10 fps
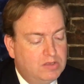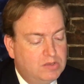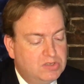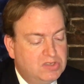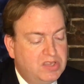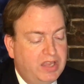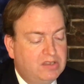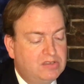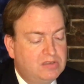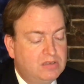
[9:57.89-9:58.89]

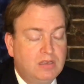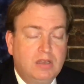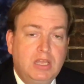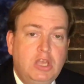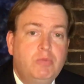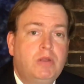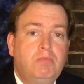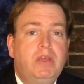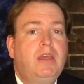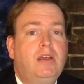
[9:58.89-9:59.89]
six human
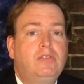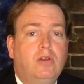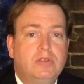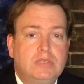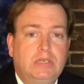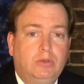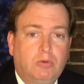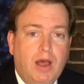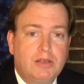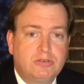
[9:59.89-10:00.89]
beings on the Citadel
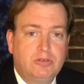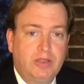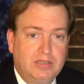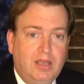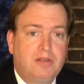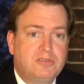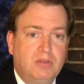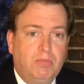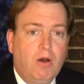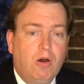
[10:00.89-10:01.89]
roster that touched the
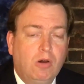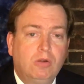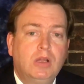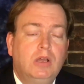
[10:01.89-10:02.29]
ball